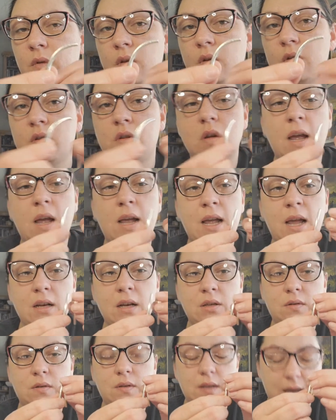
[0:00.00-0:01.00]
so I got
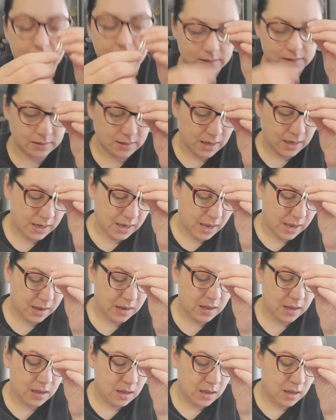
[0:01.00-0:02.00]
two sizes. I got
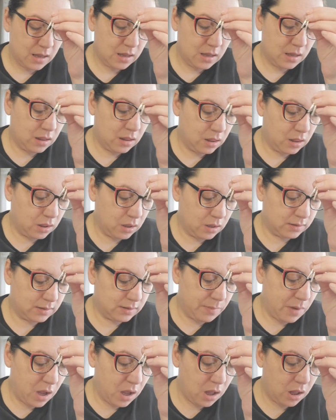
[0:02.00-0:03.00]

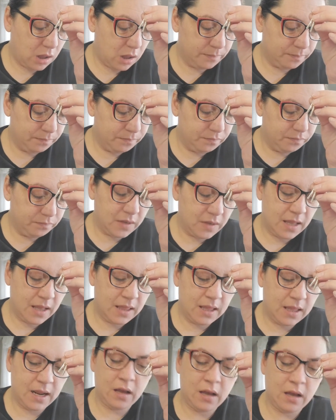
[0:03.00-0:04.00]
small and
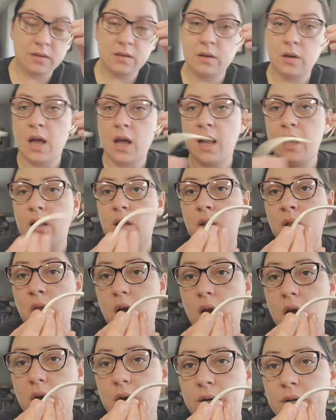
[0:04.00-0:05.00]
then I also got
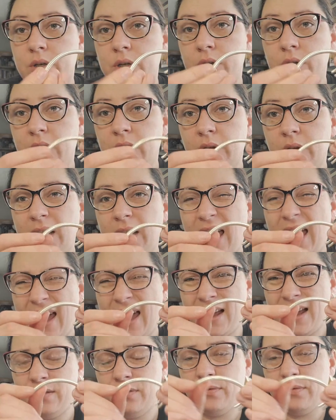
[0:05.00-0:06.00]
large. They only
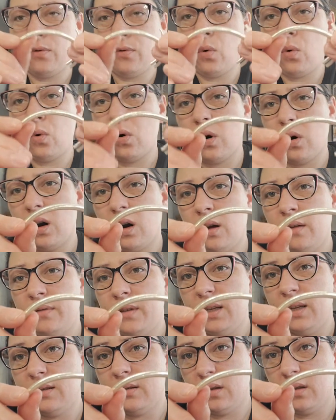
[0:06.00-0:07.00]
had four of
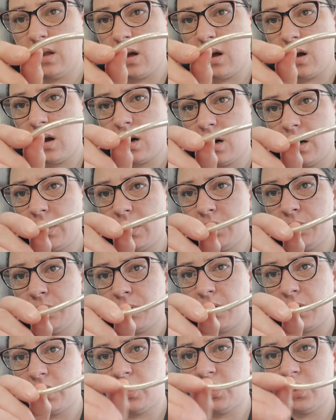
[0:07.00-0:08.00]
these large
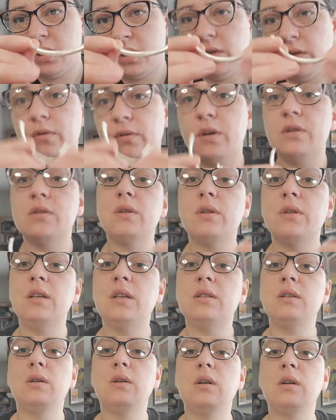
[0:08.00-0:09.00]
brushed silvers. So
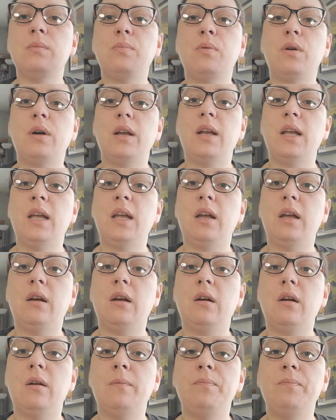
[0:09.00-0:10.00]
these you could put
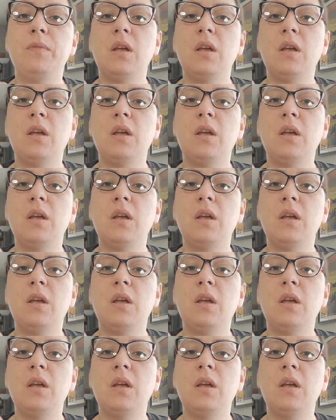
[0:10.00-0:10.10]
here